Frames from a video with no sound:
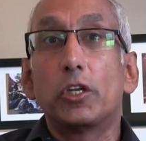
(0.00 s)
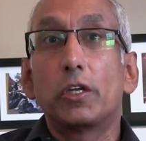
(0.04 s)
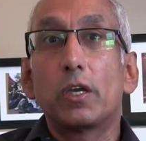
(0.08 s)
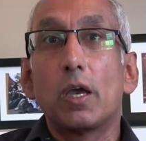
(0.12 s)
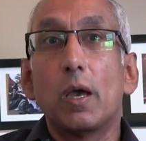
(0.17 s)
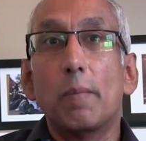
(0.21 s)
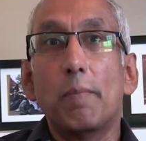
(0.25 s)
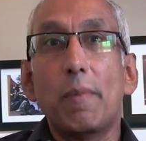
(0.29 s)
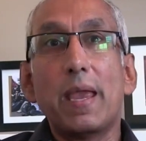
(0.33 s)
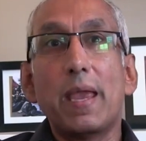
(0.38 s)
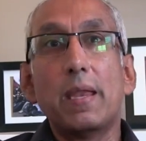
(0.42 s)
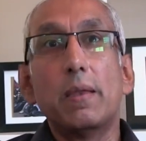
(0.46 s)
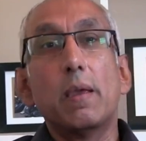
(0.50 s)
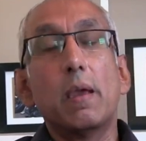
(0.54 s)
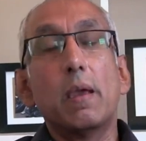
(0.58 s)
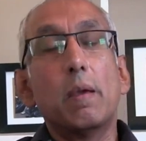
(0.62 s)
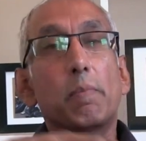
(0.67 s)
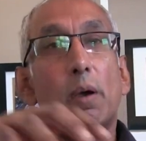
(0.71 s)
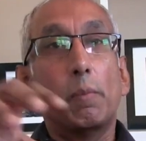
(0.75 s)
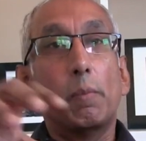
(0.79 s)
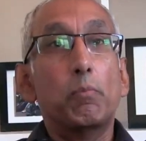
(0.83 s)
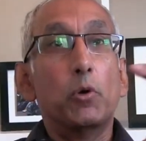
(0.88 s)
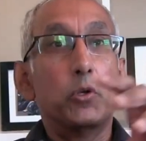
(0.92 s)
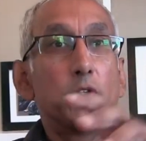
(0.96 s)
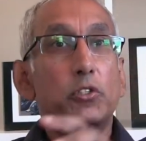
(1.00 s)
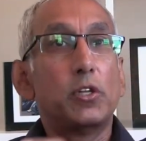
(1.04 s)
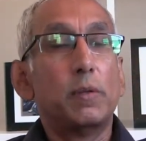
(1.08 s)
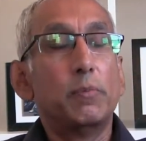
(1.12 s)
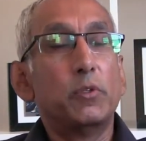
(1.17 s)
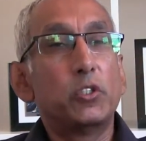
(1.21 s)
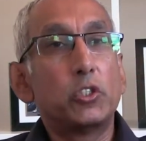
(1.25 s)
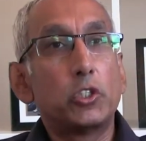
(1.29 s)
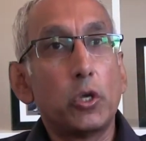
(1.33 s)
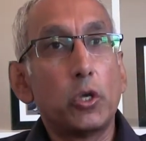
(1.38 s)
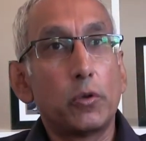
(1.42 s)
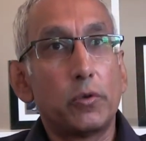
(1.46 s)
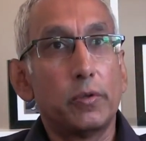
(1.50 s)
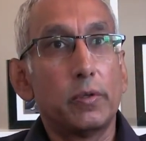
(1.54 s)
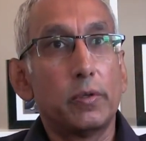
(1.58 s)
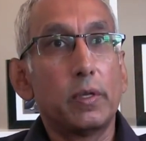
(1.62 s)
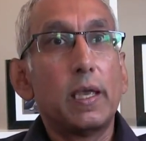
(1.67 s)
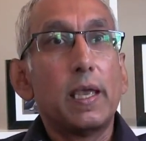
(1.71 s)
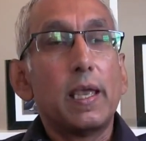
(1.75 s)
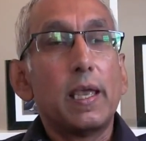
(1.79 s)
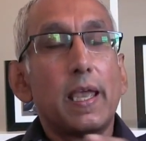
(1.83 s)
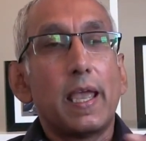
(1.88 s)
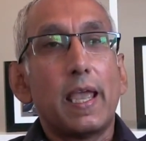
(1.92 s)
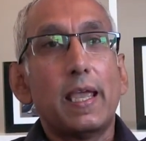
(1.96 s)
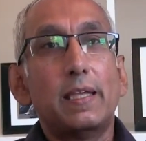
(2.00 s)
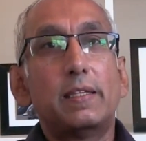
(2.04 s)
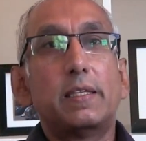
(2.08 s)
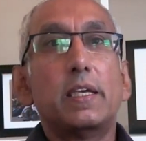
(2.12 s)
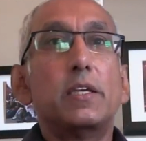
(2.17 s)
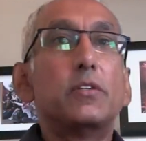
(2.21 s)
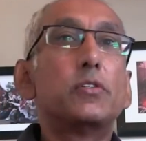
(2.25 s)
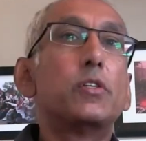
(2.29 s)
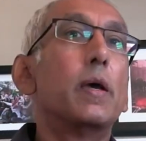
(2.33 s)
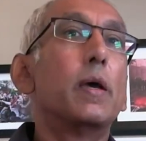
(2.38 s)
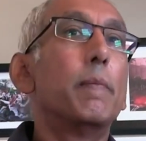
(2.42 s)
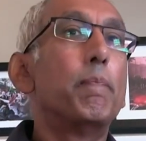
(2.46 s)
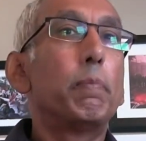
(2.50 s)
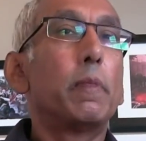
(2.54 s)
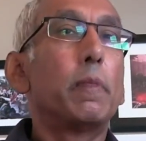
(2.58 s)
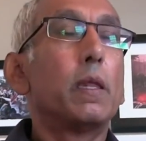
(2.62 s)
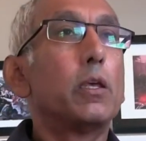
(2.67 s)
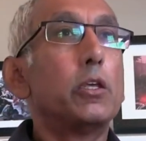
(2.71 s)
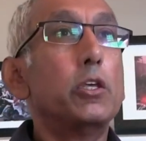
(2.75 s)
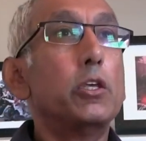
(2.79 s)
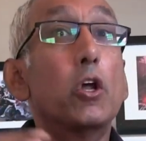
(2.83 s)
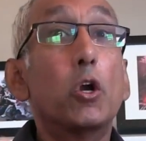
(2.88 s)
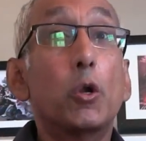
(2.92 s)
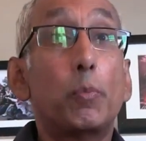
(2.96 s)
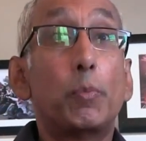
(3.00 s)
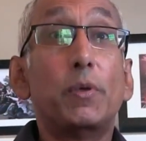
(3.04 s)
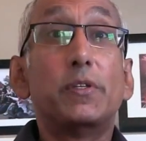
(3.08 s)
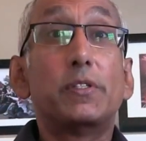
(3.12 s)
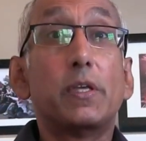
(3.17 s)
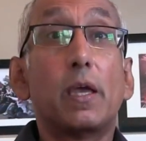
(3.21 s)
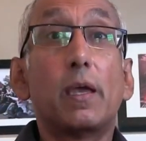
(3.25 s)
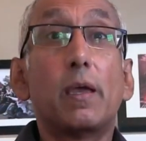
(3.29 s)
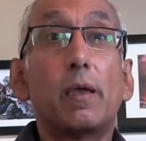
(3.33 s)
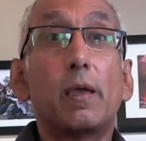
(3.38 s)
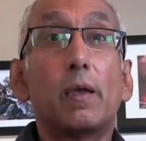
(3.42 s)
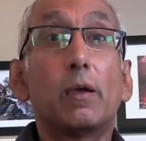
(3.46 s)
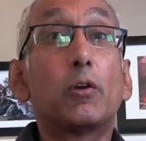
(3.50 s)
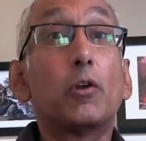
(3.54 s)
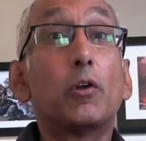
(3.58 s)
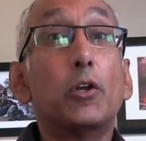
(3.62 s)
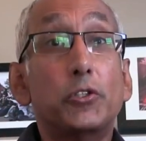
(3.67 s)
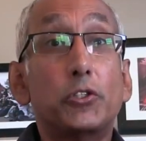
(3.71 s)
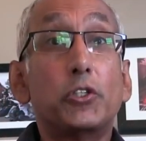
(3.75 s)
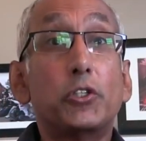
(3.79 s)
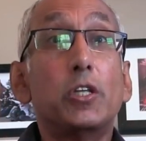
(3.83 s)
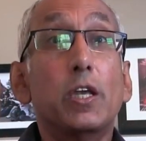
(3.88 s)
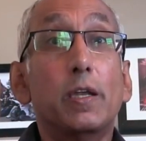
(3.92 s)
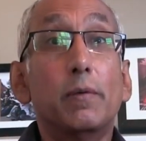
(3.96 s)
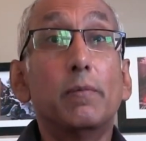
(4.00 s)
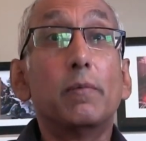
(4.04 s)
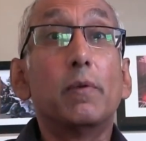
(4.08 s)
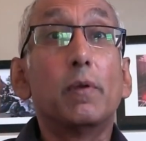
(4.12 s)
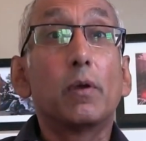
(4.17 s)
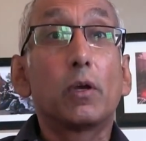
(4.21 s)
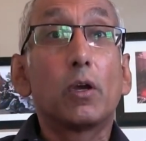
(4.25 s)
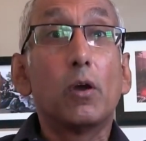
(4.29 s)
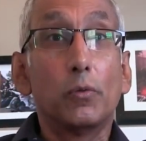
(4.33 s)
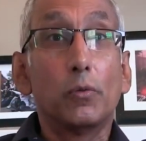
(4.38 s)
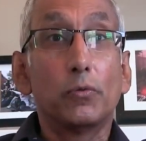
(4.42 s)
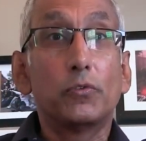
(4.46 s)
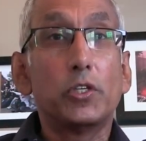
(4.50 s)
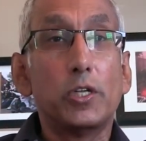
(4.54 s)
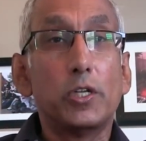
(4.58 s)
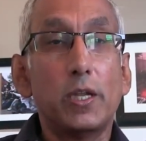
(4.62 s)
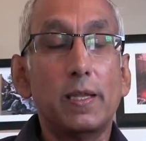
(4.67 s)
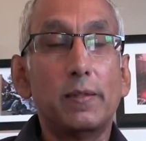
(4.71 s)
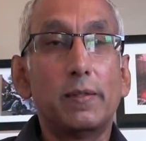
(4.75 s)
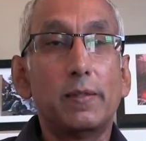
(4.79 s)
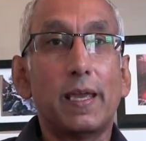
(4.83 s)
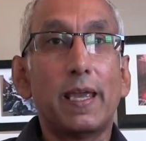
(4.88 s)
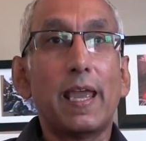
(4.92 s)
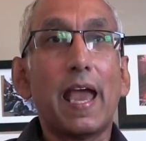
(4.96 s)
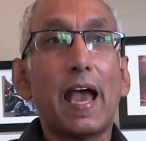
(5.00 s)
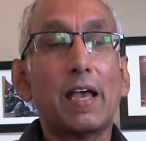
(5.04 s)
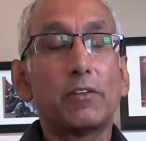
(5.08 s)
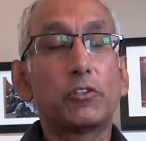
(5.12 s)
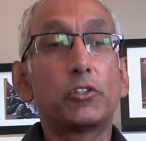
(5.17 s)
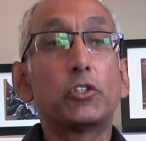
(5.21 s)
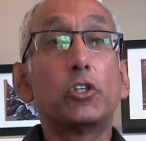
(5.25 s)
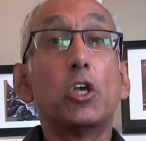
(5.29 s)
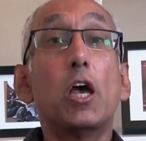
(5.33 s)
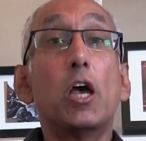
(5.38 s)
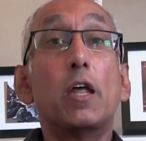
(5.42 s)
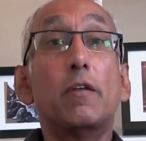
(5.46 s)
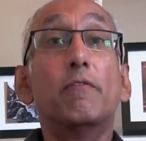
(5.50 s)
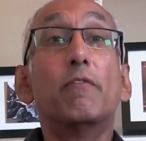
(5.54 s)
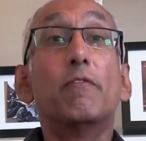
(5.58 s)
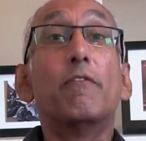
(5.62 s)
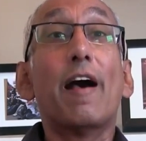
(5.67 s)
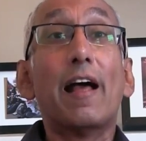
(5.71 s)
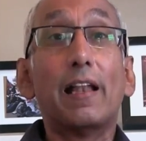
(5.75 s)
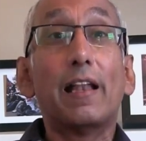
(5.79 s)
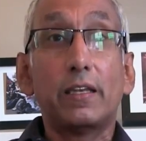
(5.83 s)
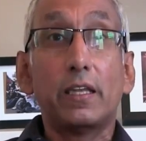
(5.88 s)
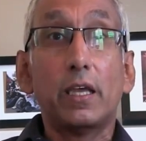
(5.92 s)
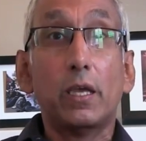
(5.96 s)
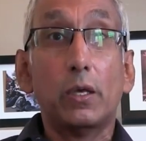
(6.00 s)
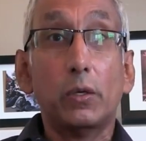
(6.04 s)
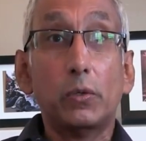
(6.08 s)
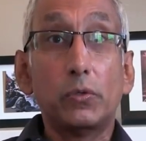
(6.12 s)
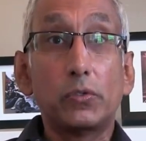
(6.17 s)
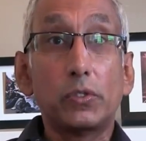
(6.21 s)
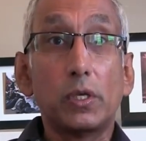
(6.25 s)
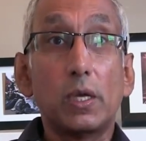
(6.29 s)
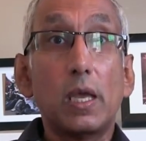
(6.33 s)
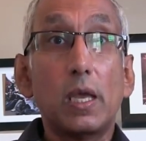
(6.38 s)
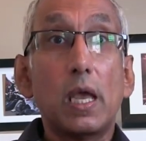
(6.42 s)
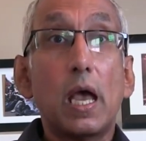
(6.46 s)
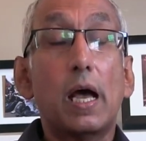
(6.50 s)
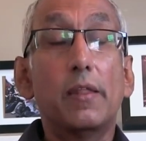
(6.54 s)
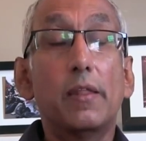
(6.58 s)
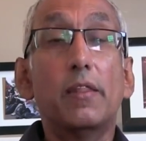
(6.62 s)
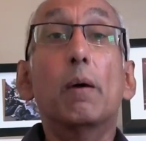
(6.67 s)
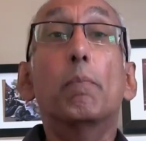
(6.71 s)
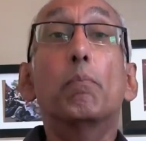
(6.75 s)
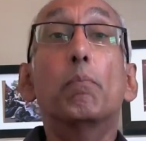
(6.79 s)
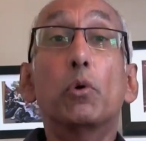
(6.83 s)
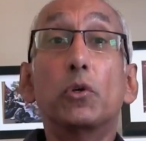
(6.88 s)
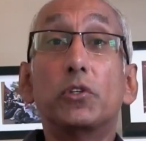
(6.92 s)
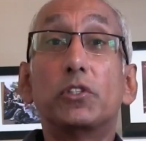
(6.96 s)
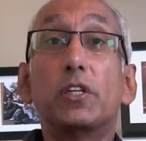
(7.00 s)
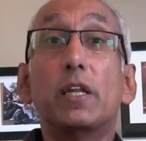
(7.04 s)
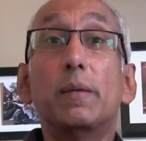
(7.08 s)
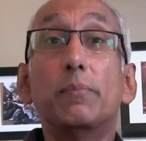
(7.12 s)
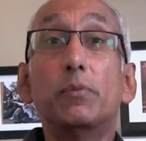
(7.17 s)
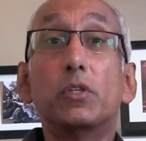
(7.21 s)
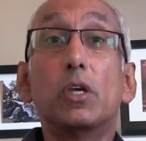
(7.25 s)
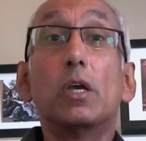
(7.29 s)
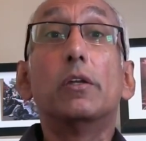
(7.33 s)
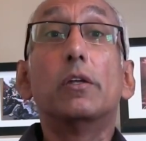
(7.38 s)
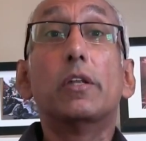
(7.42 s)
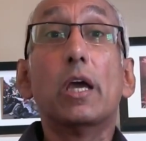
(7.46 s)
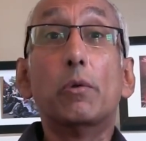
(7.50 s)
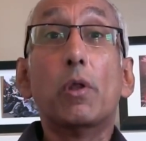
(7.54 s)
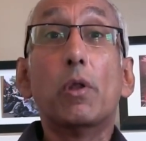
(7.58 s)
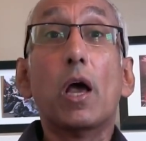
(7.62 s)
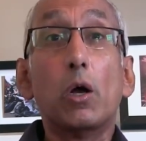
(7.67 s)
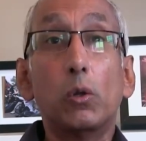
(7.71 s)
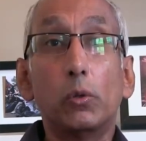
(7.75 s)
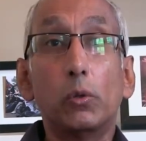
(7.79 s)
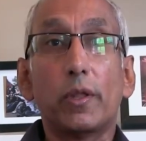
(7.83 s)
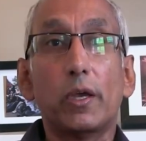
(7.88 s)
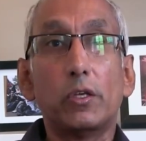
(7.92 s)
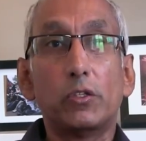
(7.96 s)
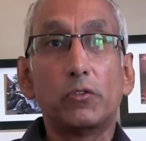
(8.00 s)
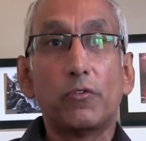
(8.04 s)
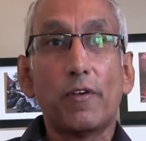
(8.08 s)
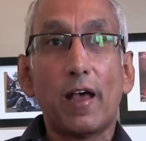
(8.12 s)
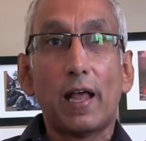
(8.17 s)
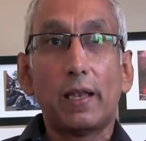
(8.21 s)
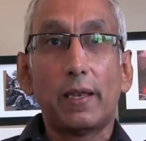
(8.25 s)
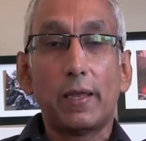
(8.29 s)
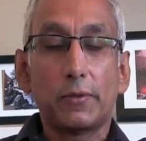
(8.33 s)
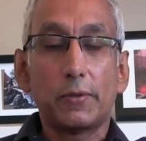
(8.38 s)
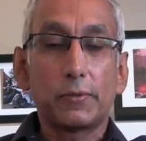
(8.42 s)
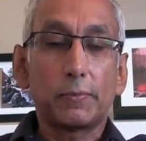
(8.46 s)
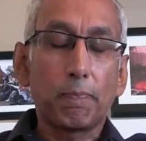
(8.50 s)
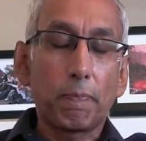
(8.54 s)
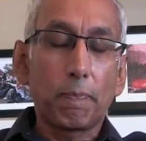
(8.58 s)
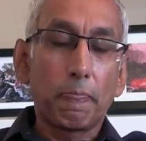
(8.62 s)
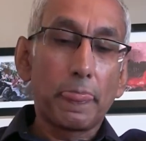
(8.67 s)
should come in but Muslims shouldn't. It is that Europe is a Christian continent, that it has certain values, and that Muslims don't hold those values.